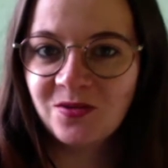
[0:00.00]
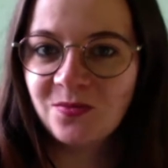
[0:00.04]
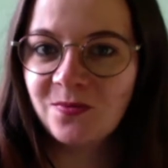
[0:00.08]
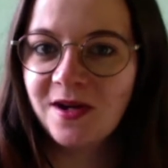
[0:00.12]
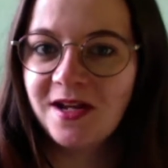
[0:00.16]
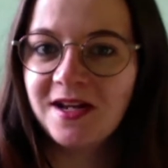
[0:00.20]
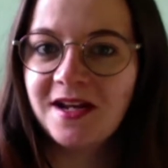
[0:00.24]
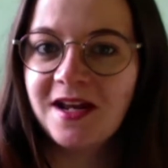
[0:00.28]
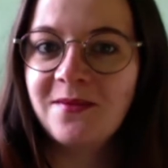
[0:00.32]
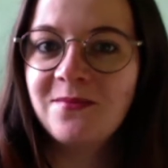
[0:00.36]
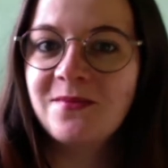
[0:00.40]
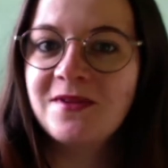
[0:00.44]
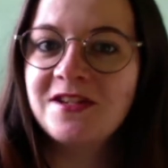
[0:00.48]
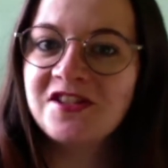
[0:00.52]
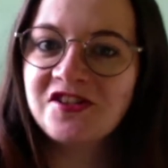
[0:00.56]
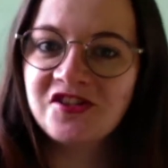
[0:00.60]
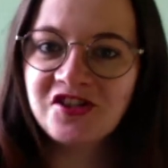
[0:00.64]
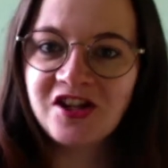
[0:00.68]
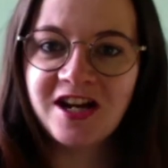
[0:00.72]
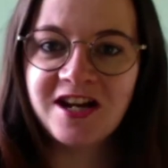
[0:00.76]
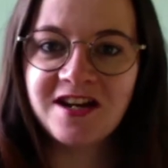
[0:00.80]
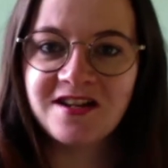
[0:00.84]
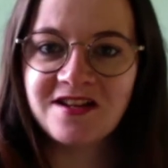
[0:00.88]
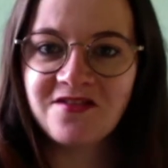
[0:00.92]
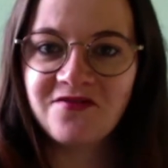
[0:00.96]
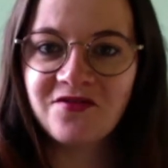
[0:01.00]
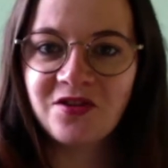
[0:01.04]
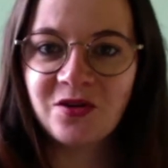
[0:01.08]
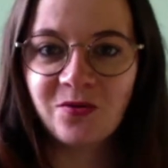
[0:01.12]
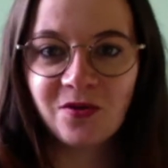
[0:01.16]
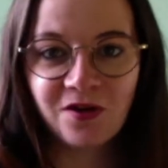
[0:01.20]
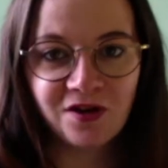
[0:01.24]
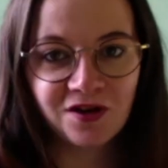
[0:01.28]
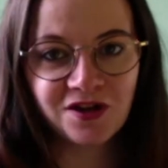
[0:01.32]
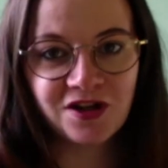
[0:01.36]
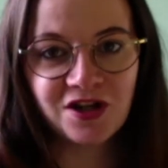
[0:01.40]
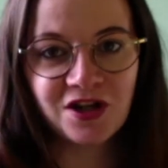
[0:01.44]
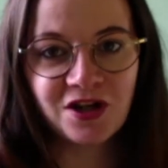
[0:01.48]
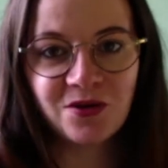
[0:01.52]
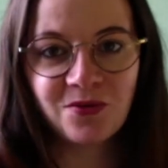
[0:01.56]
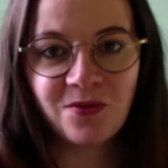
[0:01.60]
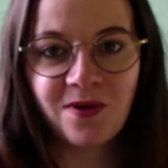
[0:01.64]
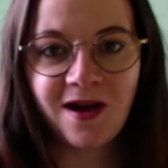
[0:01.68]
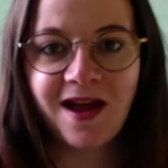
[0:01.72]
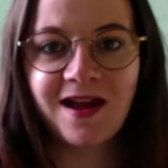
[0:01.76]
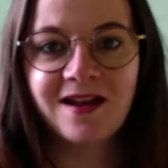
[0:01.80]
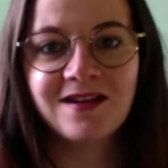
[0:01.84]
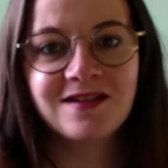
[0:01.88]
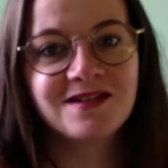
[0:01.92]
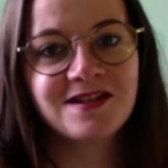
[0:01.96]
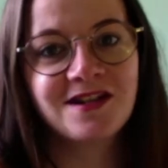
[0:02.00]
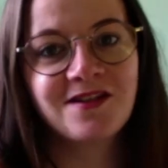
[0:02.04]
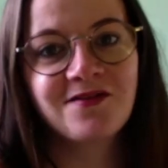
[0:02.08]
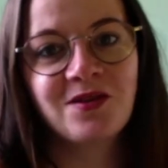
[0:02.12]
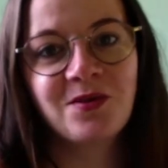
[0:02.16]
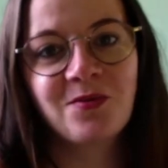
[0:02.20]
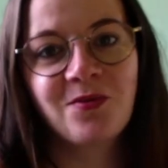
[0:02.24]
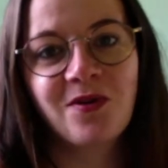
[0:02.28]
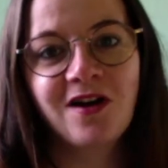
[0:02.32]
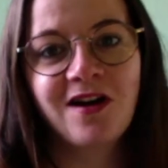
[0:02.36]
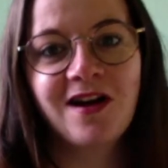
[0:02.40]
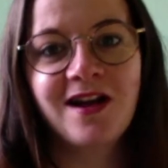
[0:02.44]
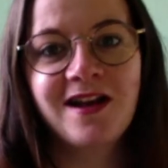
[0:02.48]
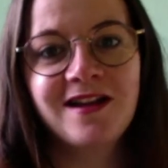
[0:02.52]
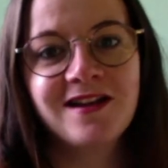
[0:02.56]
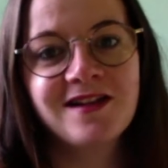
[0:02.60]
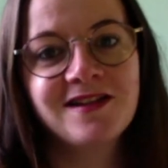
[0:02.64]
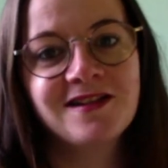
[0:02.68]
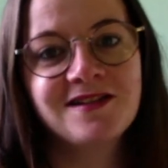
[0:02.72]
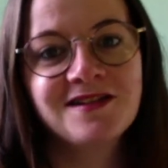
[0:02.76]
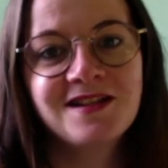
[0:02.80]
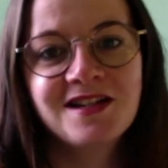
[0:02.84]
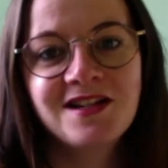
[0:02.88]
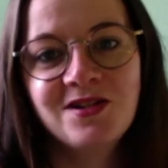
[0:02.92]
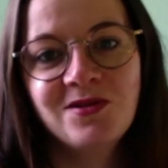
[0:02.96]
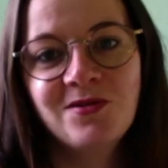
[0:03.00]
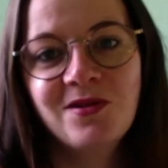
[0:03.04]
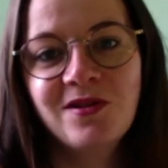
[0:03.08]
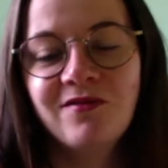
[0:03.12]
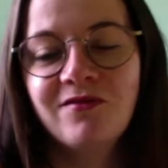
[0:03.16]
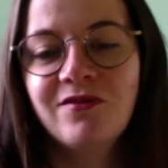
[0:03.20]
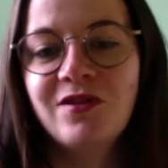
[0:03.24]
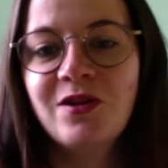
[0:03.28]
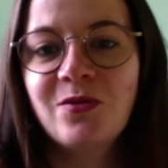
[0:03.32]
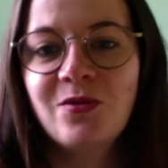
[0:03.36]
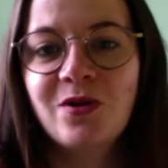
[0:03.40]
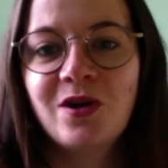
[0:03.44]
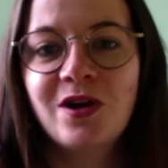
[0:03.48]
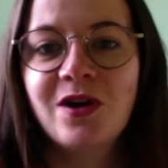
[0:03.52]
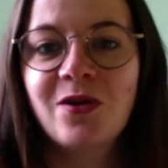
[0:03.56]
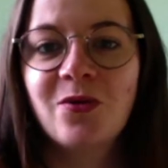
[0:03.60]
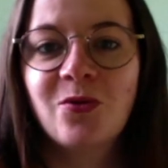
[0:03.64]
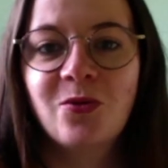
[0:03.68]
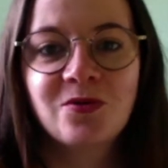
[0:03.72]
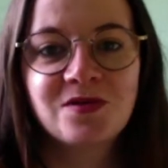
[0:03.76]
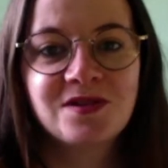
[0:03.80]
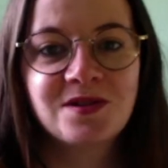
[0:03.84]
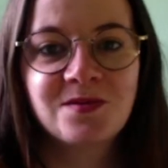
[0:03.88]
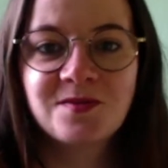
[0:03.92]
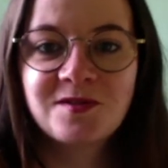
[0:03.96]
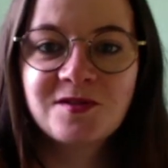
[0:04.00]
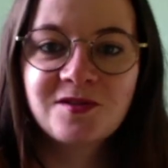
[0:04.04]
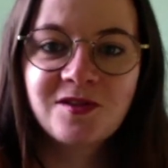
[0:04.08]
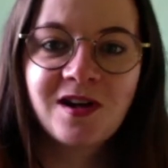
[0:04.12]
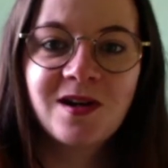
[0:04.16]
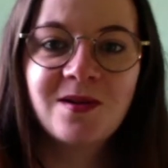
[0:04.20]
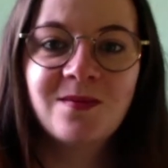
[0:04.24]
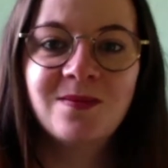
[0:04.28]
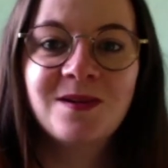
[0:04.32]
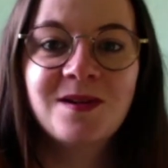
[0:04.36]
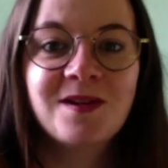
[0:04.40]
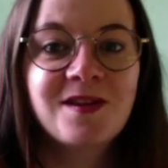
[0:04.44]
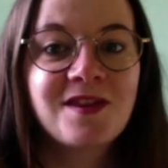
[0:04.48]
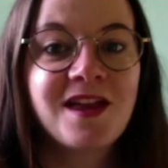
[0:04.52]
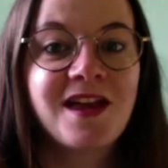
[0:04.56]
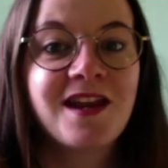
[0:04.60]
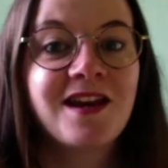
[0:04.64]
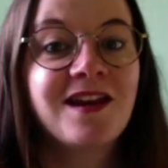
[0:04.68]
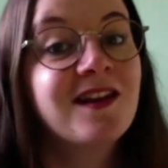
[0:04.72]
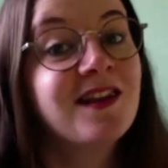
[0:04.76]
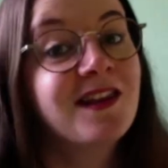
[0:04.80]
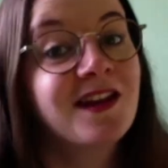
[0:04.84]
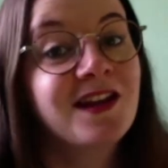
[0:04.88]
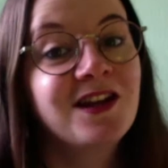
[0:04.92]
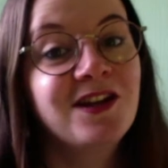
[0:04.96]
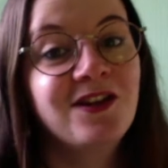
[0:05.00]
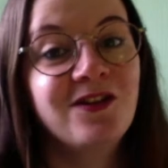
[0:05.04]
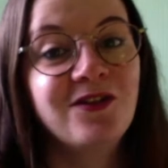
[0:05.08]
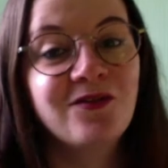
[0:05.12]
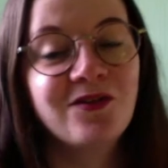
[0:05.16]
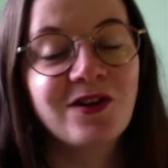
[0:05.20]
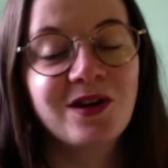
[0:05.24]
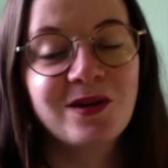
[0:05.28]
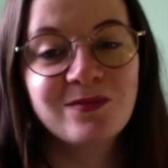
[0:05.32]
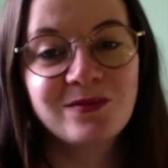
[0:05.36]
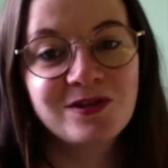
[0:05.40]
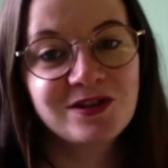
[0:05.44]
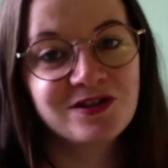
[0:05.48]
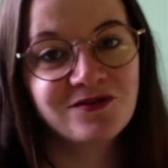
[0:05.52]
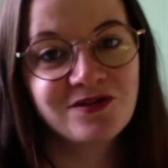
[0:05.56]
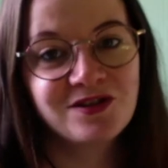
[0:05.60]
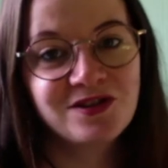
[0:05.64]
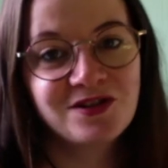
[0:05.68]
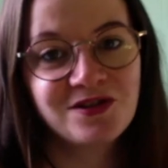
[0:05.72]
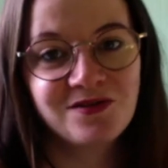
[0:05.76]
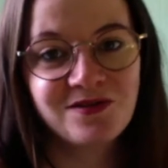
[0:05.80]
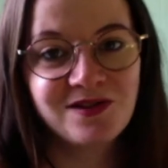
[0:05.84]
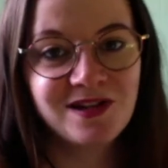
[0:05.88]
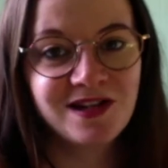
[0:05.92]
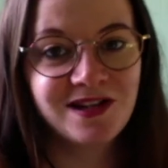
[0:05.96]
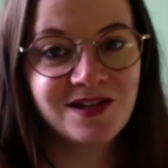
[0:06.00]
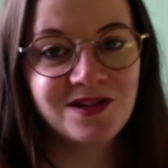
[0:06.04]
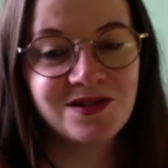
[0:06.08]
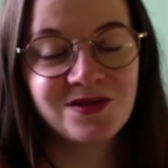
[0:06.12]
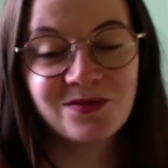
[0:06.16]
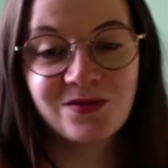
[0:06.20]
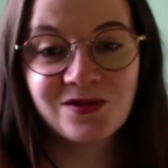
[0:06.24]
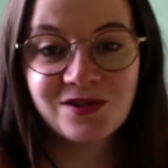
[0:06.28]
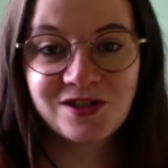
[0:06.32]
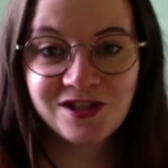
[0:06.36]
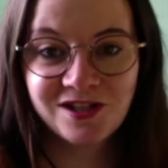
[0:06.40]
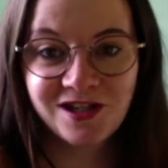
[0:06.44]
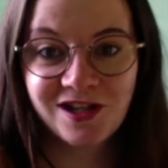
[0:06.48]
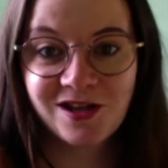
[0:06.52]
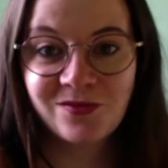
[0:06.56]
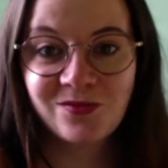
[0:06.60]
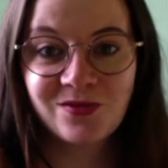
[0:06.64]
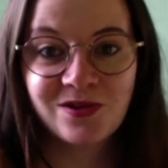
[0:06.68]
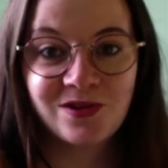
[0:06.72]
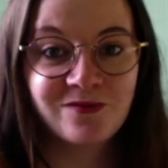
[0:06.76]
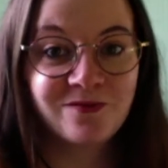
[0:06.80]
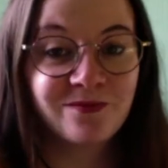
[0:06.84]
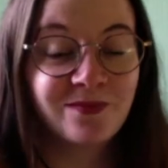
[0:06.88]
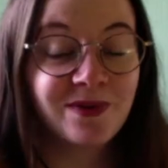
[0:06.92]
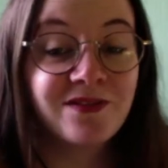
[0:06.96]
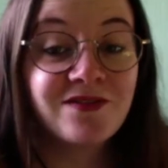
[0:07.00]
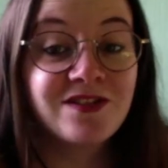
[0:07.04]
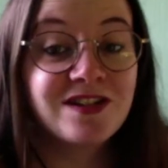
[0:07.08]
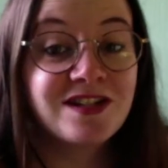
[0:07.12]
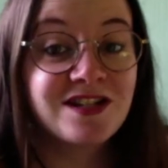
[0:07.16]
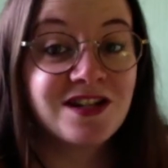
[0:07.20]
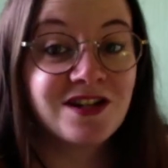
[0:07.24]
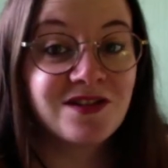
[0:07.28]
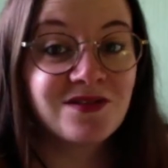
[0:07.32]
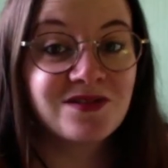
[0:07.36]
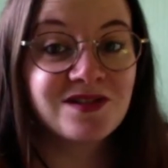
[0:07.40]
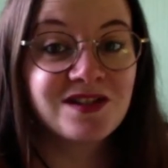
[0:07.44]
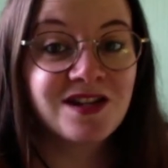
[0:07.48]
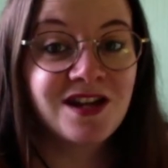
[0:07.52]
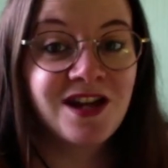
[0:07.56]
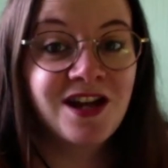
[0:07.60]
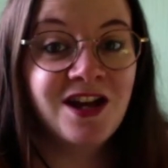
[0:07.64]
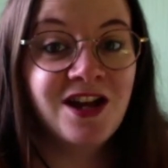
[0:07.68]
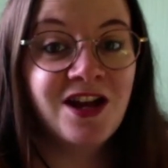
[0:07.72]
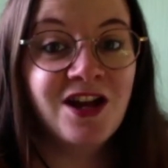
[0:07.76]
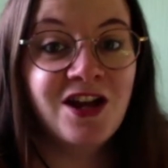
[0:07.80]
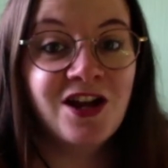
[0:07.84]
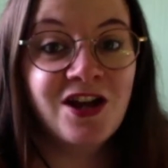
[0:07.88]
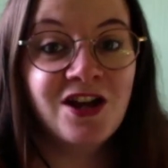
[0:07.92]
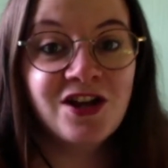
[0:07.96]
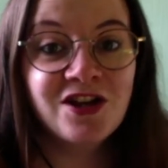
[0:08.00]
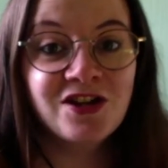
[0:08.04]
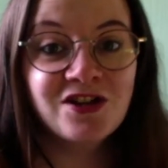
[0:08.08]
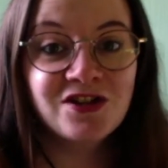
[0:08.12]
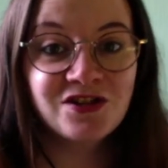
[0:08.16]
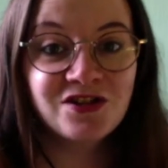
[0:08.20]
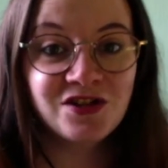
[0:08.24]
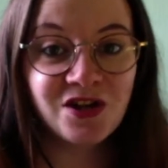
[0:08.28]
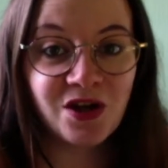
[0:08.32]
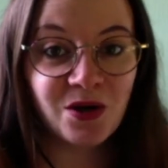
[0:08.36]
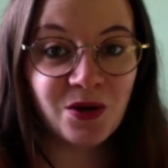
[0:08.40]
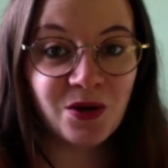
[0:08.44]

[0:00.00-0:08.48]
My name is Jade if you are new and if you are a continuing viewer or subscriber then thank you very much for tuning in to watch another one of my videos. So,